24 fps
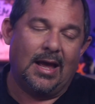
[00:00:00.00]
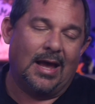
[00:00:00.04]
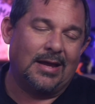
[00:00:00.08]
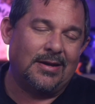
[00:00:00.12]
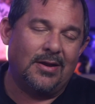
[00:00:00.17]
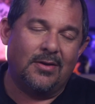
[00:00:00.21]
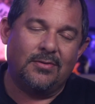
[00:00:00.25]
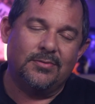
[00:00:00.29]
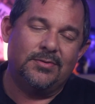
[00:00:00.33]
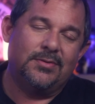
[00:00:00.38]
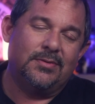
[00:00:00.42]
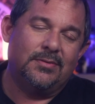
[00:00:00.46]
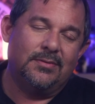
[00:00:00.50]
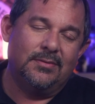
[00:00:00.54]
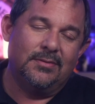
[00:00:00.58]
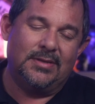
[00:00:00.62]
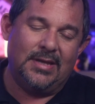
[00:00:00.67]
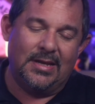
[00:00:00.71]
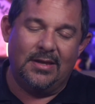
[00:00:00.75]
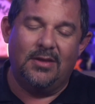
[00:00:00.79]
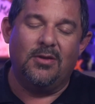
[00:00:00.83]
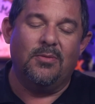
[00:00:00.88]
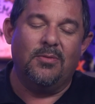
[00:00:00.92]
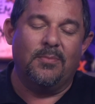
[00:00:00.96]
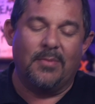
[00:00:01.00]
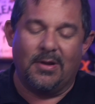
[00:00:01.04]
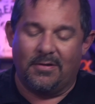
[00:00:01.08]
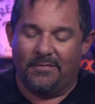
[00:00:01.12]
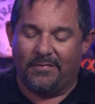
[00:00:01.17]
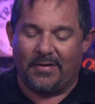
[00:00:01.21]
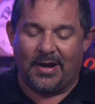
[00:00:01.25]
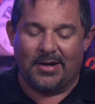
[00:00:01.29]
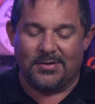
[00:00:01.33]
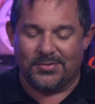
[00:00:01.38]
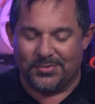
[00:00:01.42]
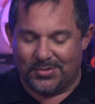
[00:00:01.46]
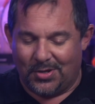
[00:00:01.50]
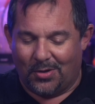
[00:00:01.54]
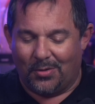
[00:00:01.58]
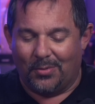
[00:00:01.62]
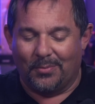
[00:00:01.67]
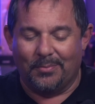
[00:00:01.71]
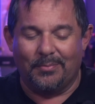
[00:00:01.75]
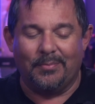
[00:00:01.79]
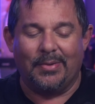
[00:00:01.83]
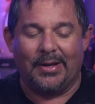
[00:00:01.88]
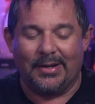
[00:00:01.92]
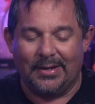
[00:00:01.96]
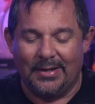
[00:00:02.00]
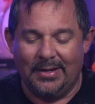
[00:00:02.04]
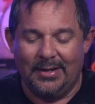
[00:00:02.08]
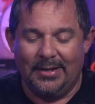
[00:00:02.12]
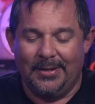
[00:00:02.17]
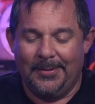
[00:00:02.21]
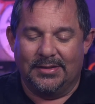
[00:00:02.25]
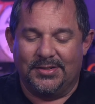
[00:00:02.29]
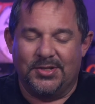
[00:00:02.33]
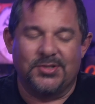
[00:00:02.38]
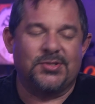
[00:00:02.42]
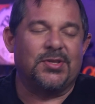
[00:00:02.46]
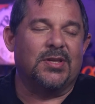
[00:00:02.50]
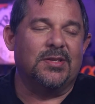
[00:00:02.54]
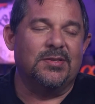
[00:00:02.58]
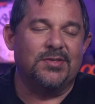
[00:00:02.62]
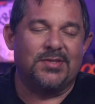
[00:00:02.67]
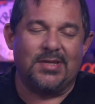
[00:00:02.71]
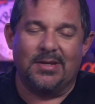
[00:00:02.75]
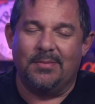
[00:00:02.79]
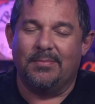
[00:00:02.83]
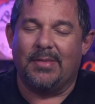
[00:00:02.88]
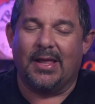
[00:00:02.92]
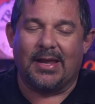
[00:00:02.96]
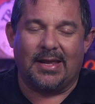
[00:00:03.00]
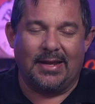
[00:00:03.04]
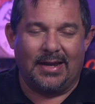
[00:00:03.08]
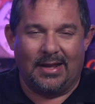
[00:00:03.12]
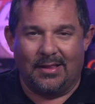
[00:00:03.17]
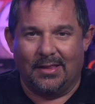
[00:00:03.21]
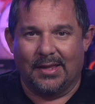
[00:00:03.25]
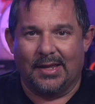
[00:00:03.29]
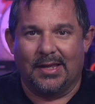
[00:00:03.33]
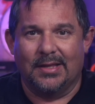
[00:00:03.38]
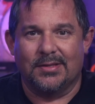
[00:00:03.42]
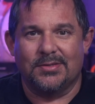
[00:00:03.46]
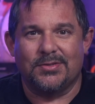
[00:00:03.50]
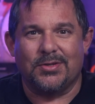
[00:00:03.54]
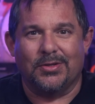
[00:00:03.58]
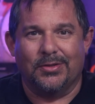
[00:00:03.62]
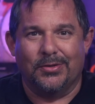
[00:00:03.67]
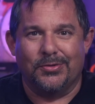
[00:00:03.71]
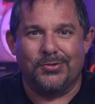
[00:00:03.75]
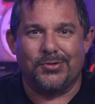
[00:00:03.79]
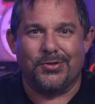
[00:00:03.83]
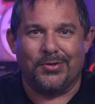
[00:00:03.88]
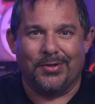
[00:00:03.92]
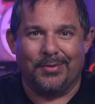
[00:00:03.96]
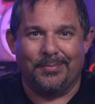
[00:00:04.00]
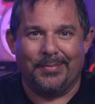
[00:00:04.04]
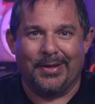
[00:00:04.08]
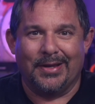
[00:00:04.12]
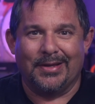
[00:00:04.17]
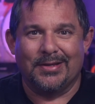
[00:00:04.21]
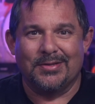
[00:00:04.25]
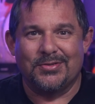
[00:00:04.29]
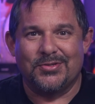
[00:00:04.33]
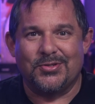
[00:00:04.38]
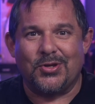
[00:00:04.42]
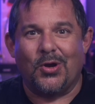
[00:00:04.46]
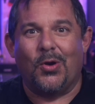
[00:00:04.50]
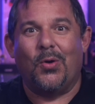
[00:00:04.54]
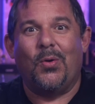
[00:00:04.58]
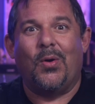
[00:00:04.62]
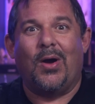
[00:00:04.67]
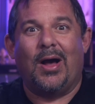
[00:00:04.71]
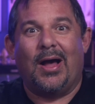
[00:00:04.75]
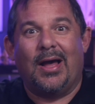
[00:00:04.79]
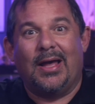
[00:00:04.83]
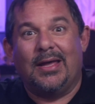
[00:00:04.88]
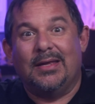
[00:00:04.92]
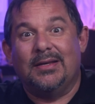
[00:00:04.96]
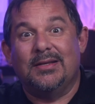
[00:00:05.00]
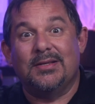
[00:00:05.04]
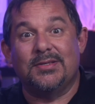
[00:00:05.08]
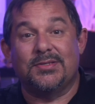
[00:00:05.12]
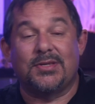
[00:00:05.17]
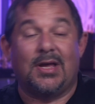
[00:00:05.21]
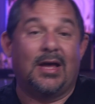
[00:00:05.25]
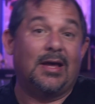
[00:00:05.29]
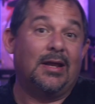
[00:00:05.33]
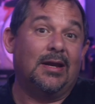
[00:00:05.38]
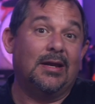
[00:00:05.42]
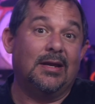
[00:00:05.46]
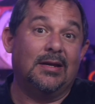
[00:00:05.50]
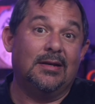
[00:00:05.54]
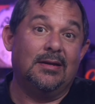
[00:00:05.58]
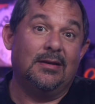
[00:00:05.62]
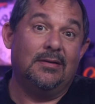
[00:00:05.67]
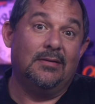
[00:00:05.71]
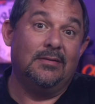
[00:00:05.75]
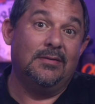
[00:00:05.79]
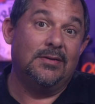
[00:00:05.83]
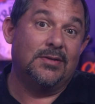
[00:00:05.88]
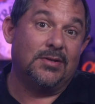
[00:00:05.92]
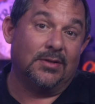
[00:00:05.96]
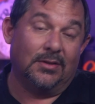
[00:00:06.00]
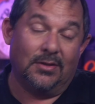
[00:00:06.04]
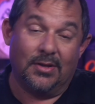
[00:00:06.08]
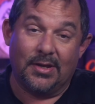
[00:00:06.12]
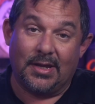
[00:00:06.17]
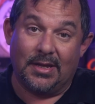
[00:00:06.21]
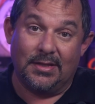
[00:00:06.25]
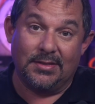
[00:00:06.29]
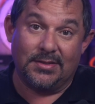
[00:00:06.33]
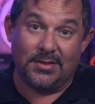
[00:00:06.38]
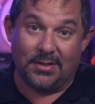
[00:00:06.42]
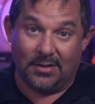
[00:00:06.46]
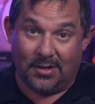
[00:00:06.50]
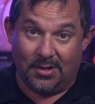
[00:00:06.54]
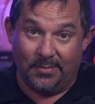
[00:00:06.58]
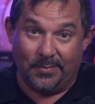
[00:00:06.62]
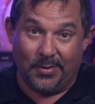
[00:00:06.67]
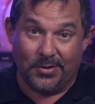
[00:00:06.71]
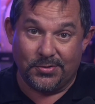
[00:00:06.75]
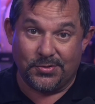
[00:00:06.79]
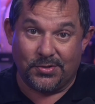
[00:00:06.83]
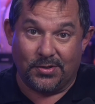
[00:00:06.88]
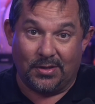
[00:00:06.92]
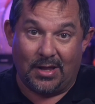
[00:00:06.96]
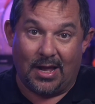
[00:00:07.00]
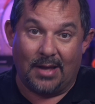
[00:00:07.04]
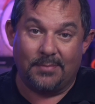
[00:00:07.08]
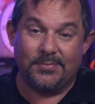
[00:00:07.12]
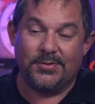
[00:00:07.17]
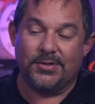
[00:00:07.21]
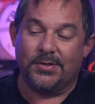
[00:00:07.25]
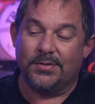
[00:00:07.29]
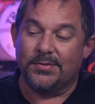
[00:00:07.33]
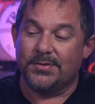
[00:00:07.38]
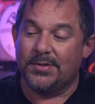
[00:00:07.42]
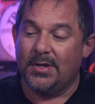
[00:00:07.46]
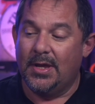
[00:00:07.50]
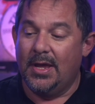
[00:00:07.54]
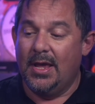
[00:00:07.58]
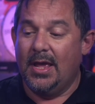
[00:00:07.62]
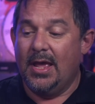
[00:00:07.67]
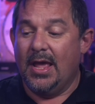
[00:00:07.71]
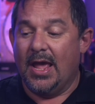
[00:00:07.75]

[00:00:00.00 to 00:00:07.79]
I know dehumidifiers don't, but it just didn't seem like an elegant solution to me. So I decided to look into the commercial options.